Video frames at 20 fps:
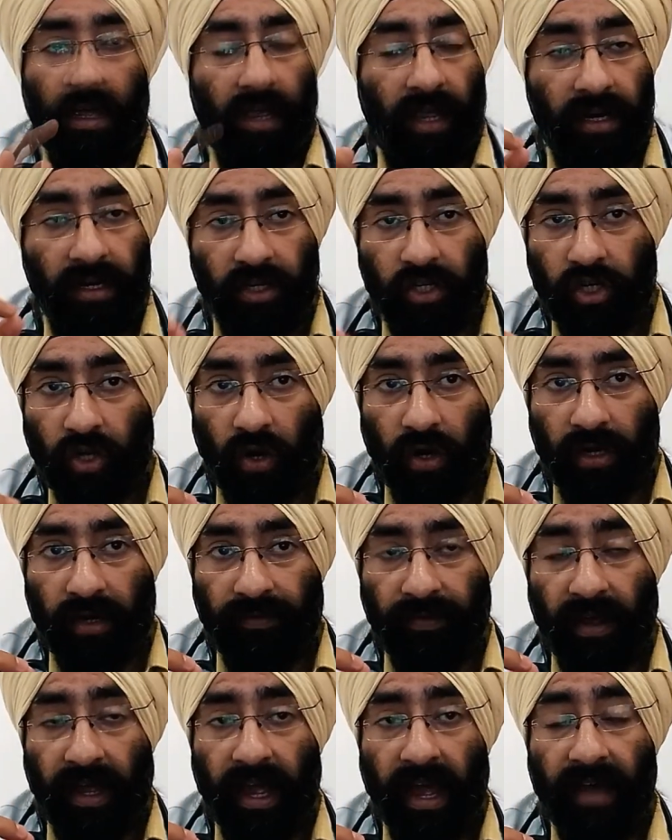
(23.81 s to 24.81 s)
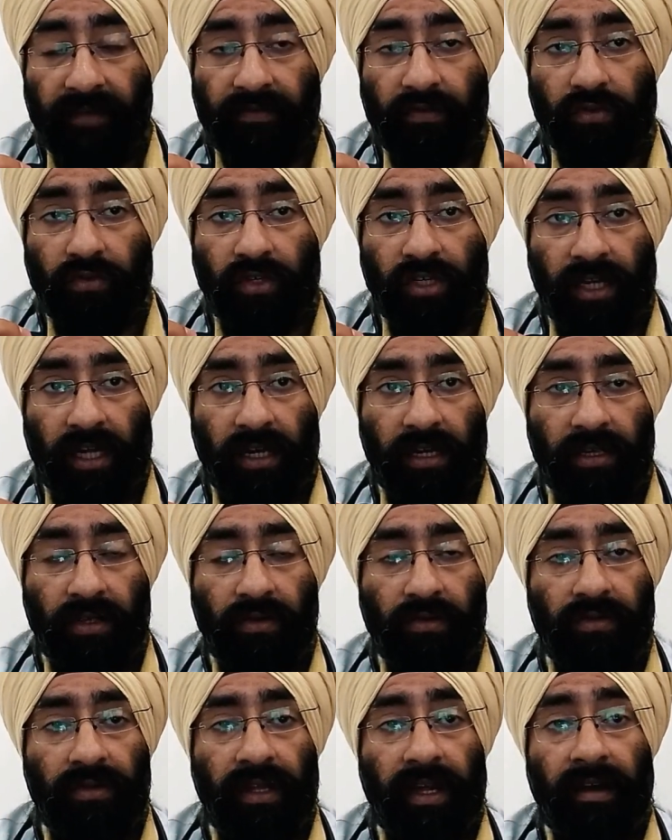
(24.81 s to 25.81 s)
In short, if I have to tell
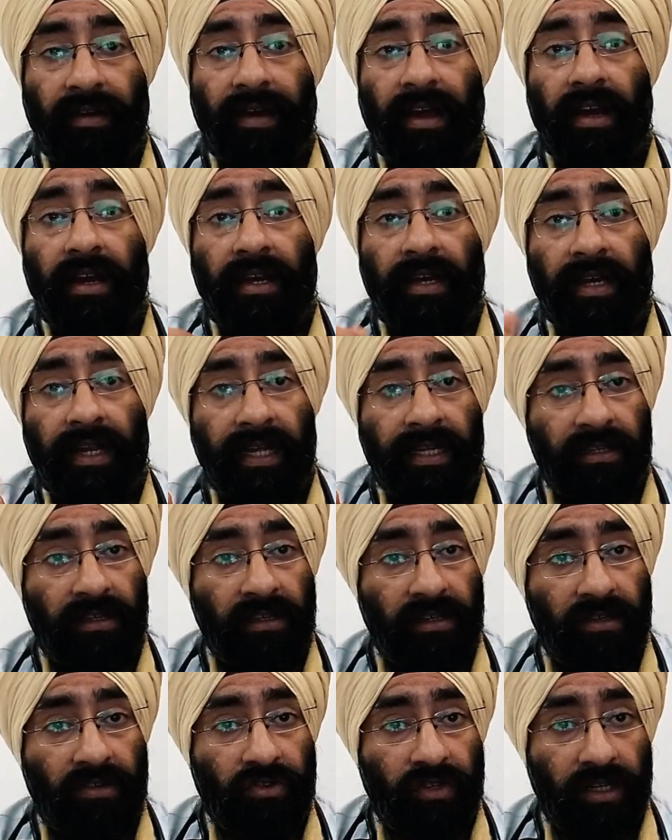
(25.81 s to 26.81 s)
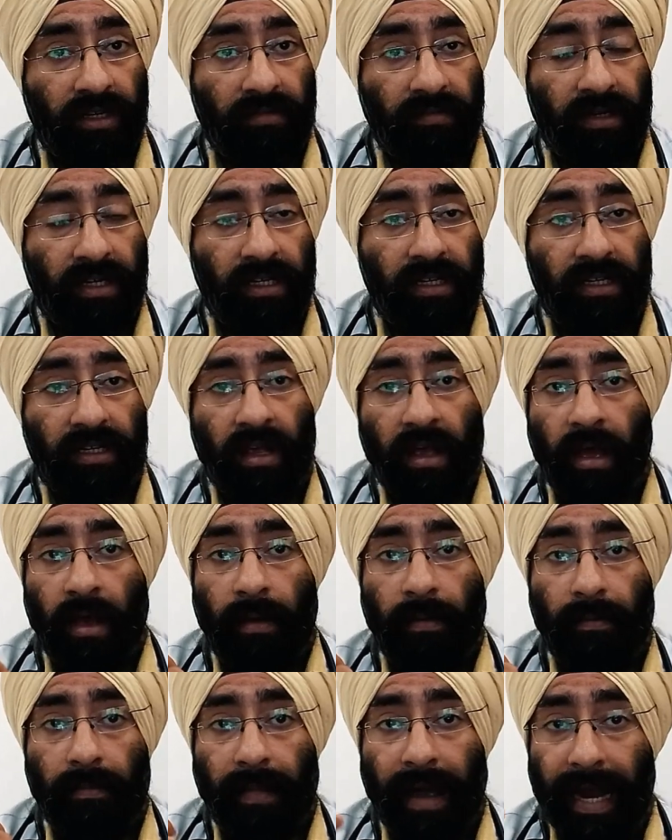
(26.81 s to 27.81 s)
you, there are laser treatments,
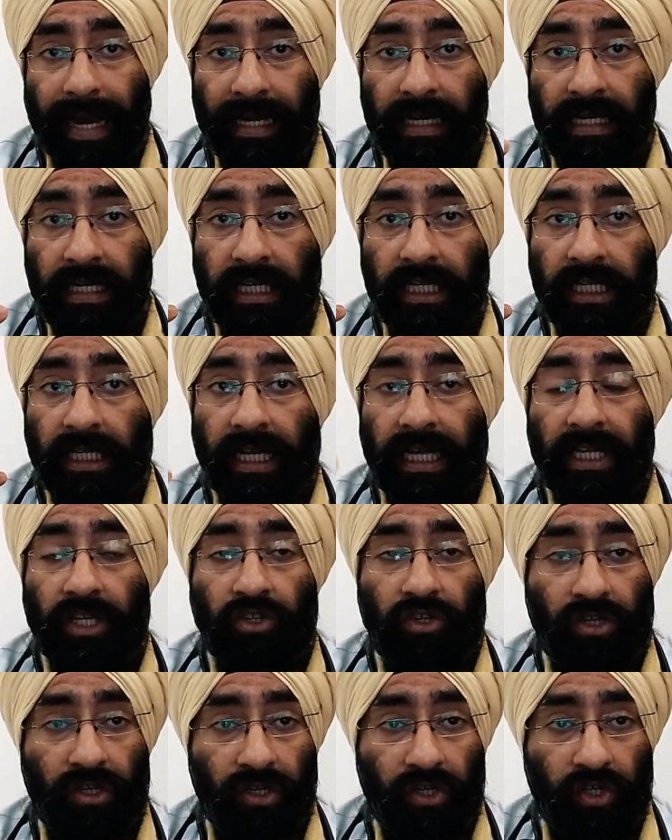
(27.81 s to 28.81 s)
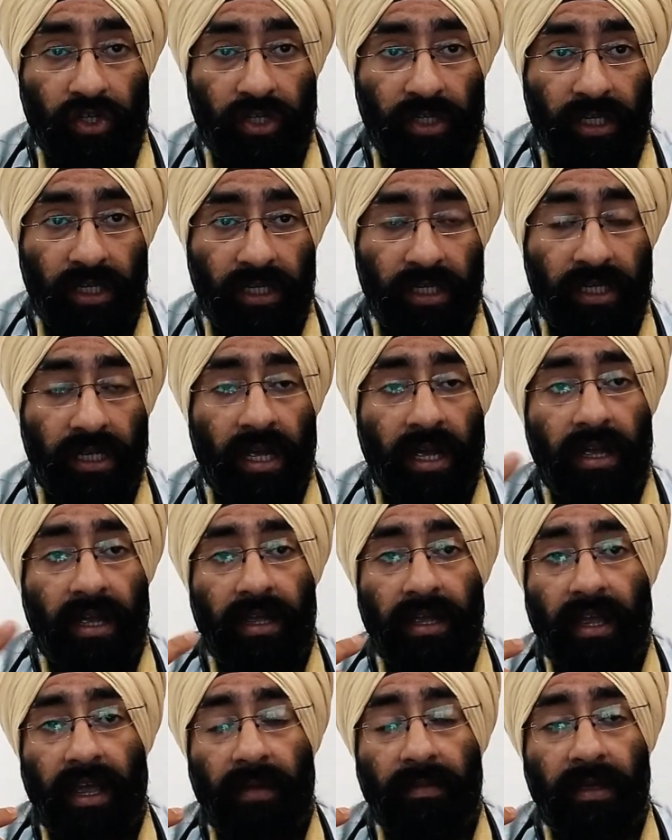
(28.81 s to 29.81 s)
minor skin surgeries,
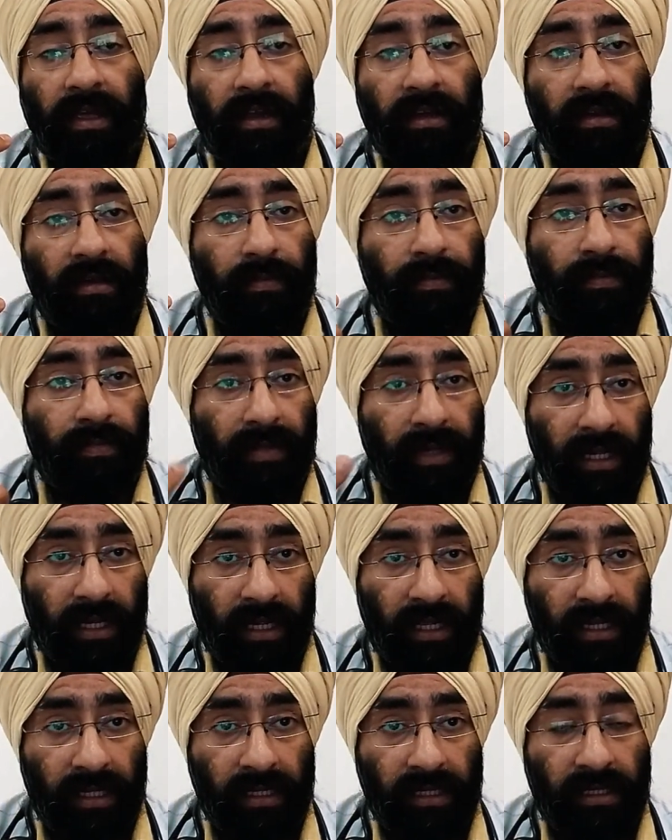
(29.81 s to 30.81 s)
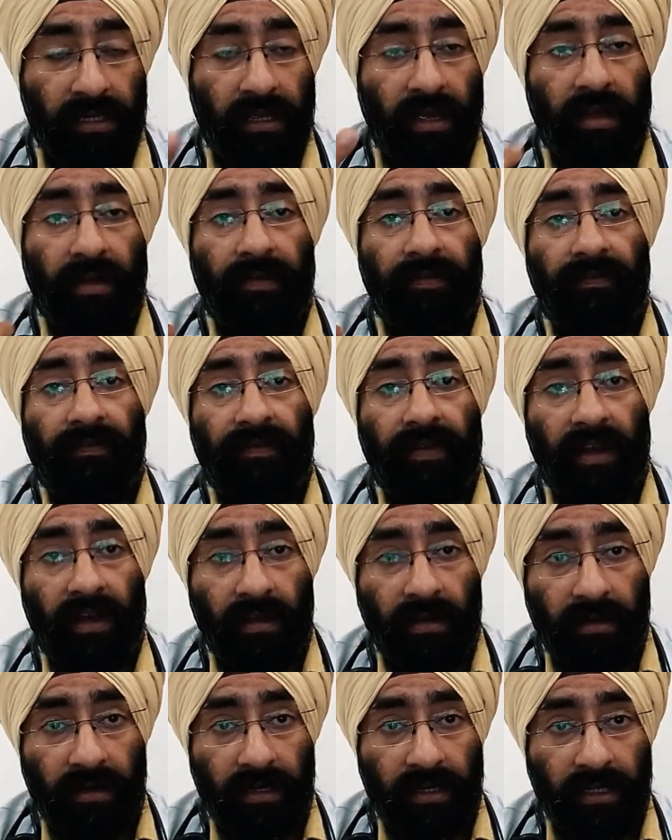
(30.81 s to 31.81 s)
chemical peels,
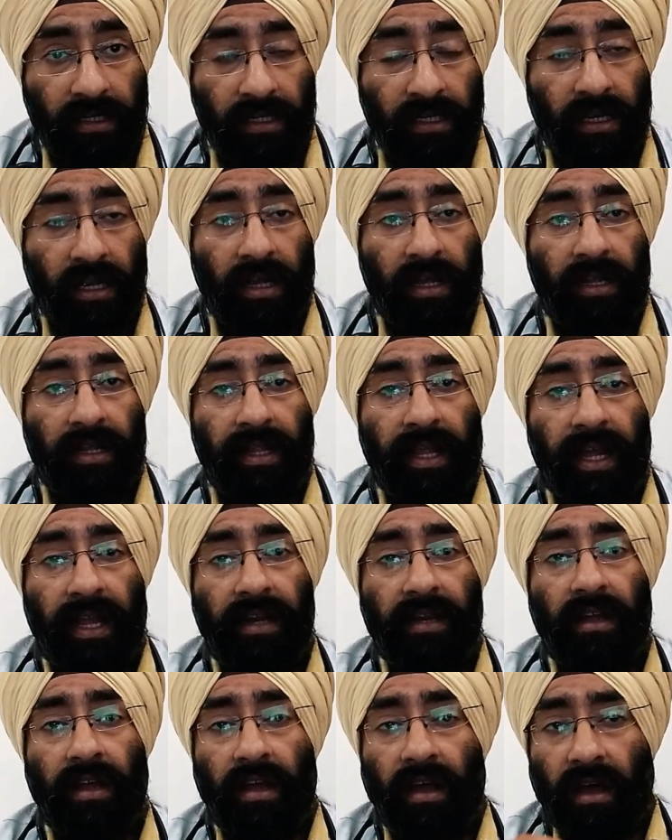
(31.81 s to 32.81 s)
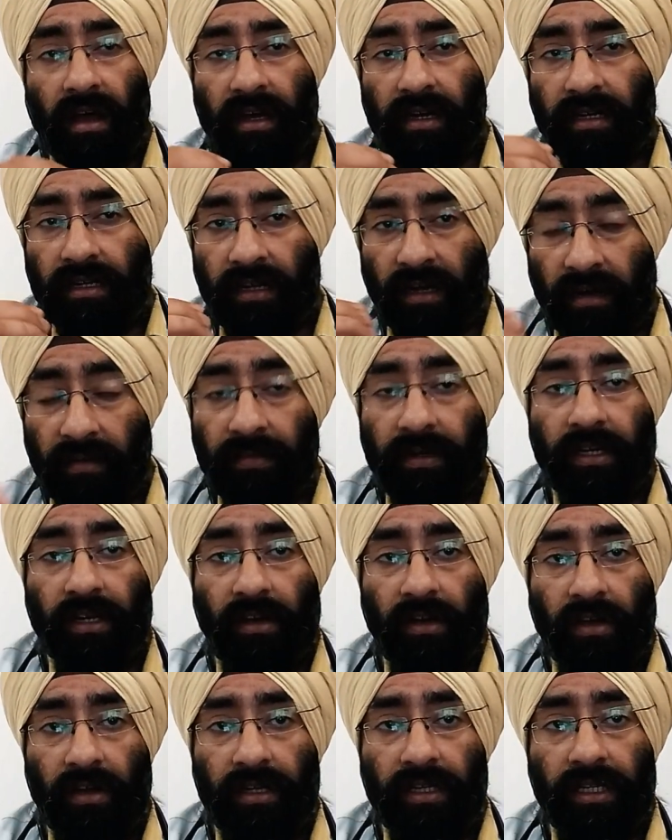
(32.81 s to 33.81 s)
fillers. Then a
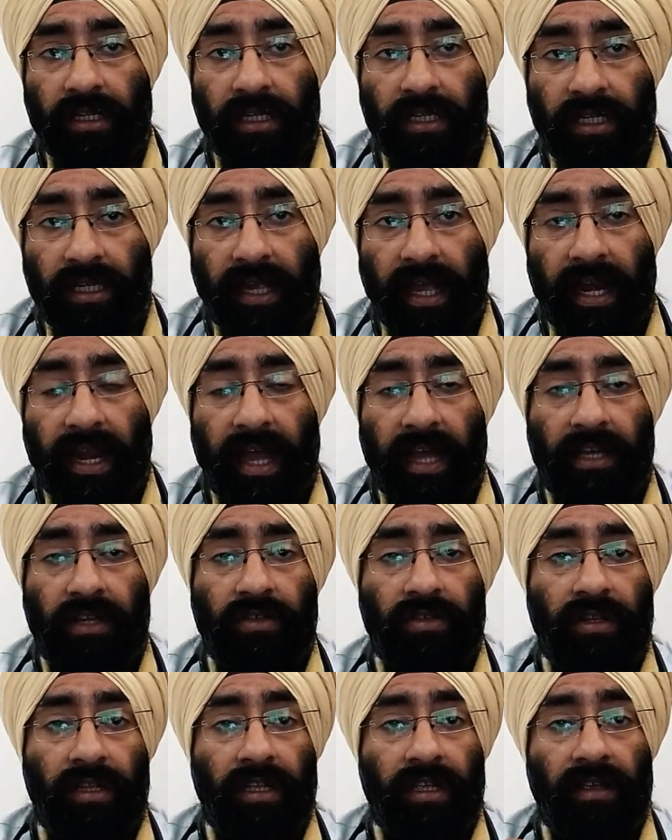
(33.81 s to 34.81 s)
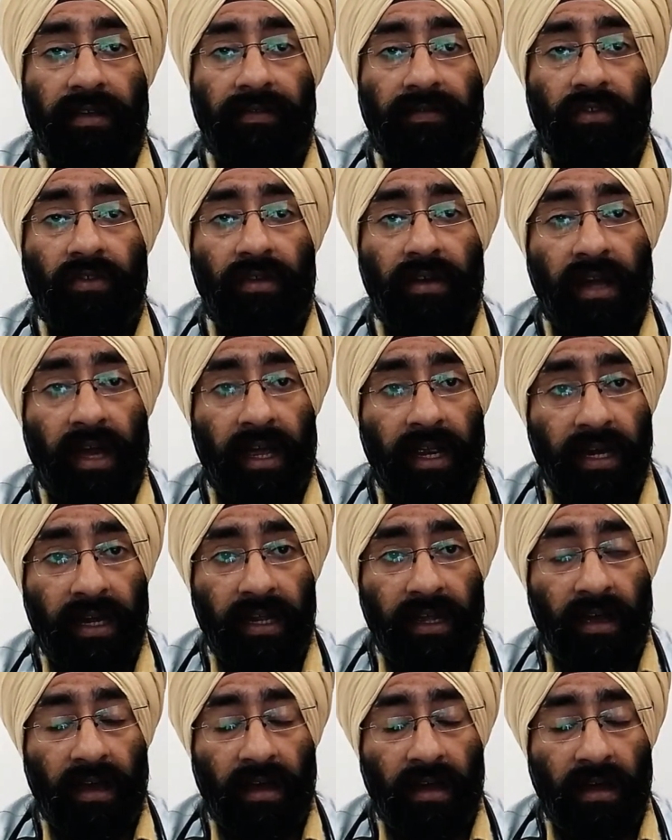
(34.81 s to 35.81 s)
dermatologist can actually give you an
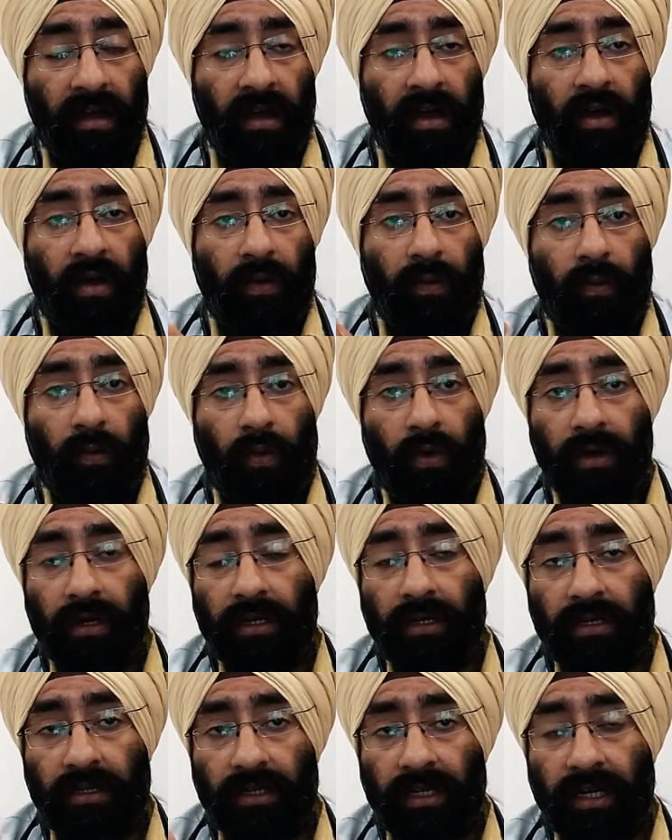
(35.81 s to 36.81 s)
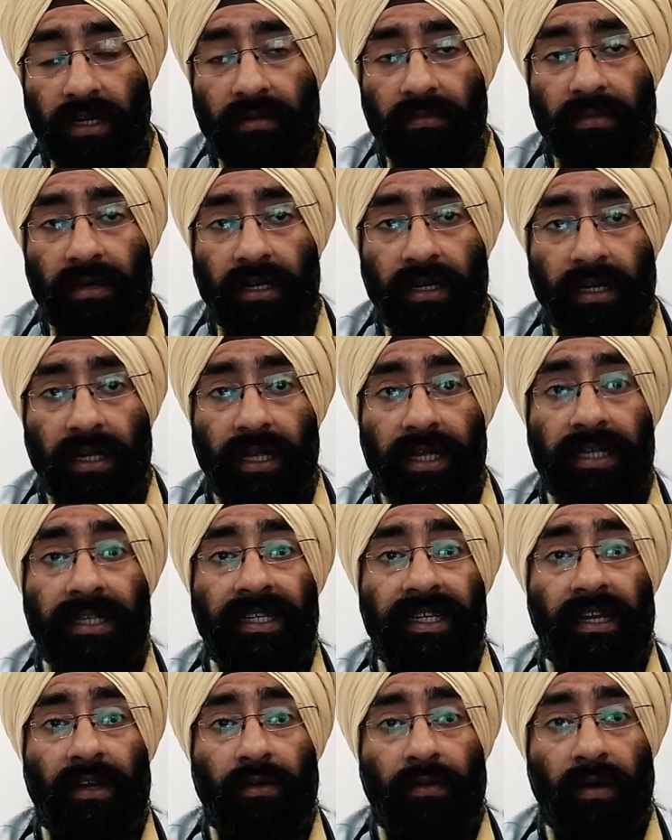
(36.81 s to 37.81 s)
idea what treatment
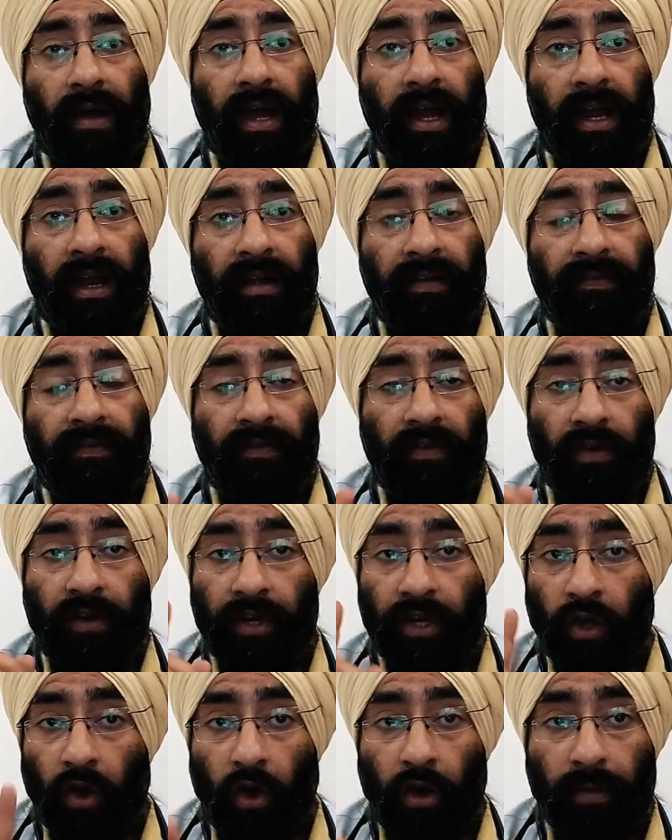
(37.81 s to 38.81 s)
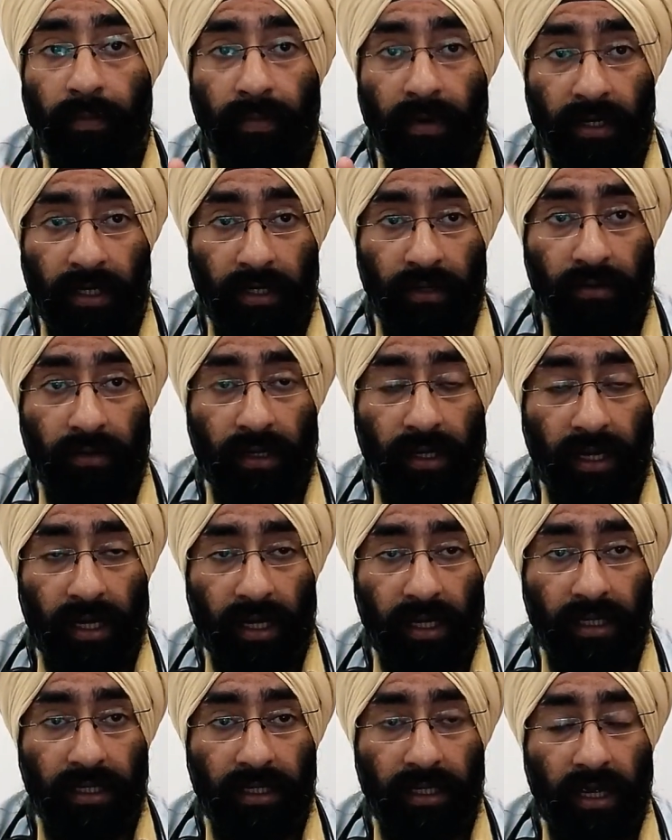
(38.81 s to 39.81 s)
is required for your particular
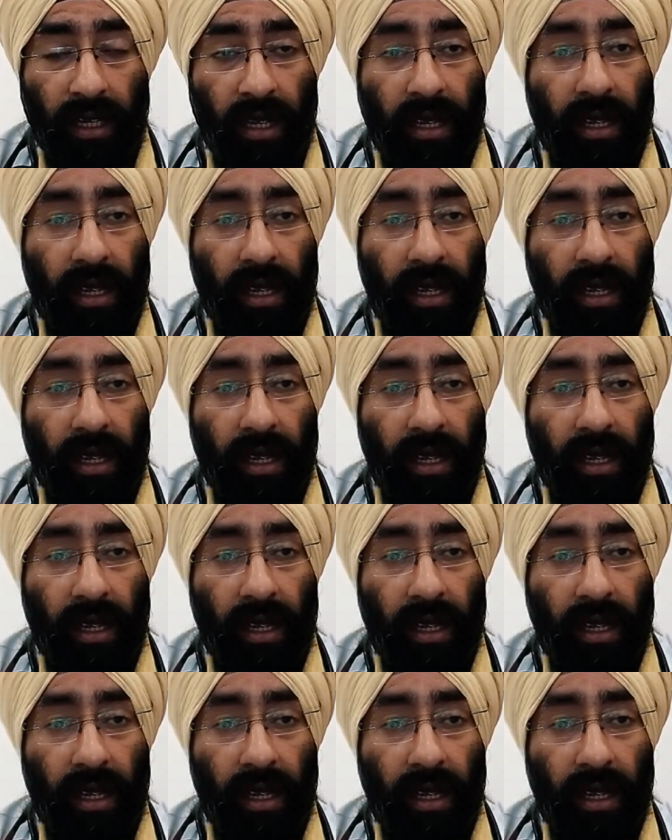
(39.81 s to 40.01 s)
case.